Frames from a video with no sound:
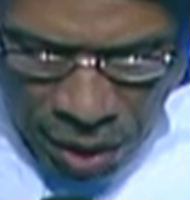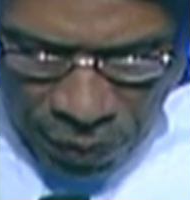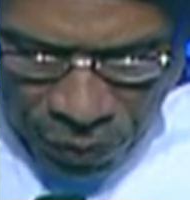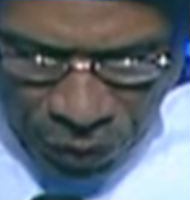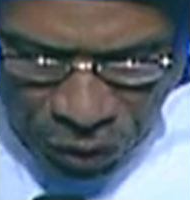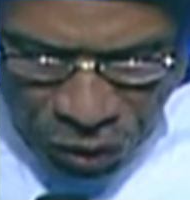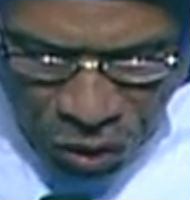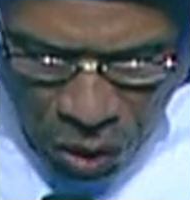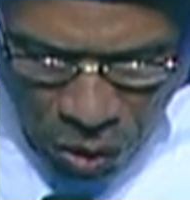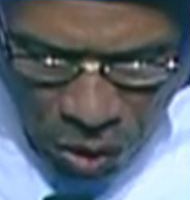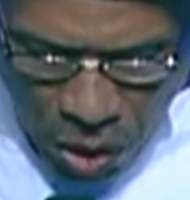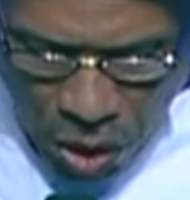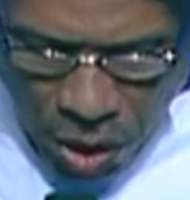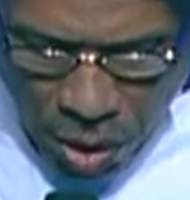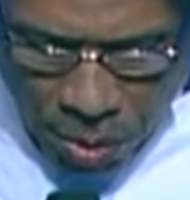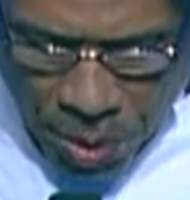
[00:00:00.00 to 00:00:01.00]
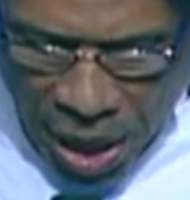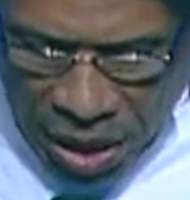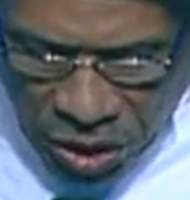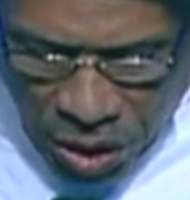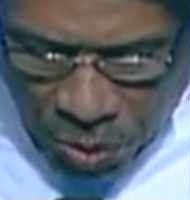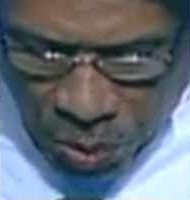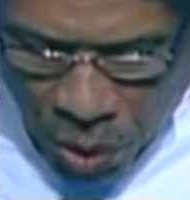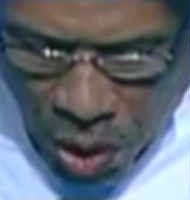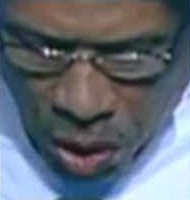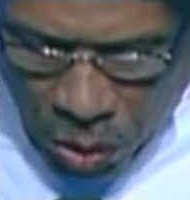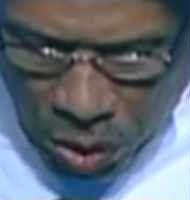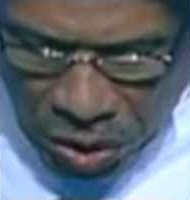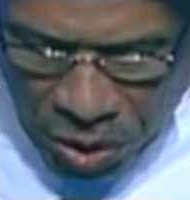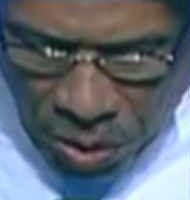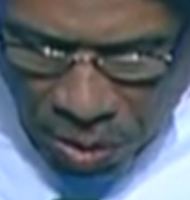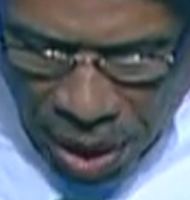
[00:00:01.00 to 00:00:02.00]
For so long, basketball
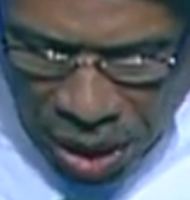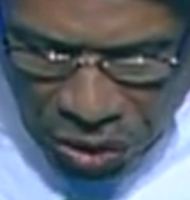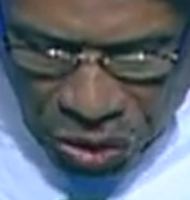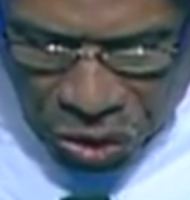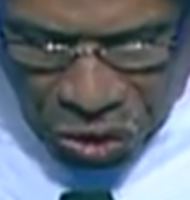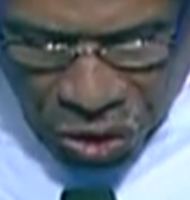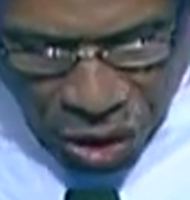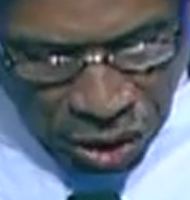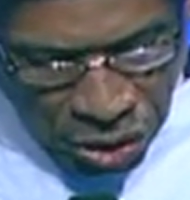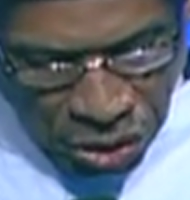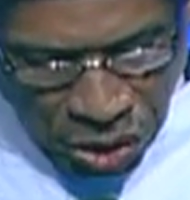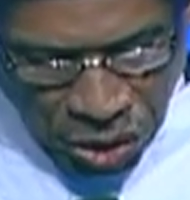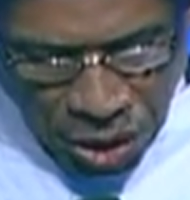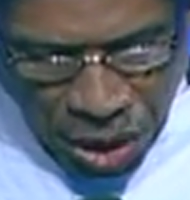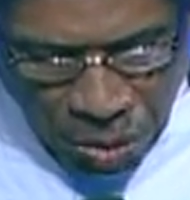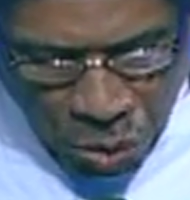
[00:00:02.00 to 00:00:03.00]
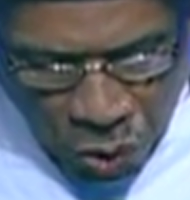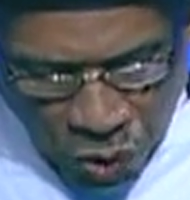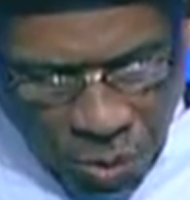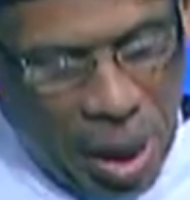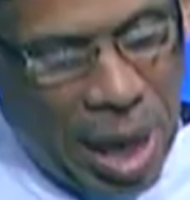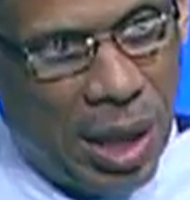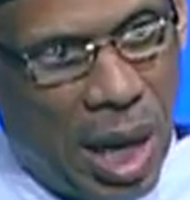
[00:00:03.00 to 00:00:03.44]
was the master cylinder that moved my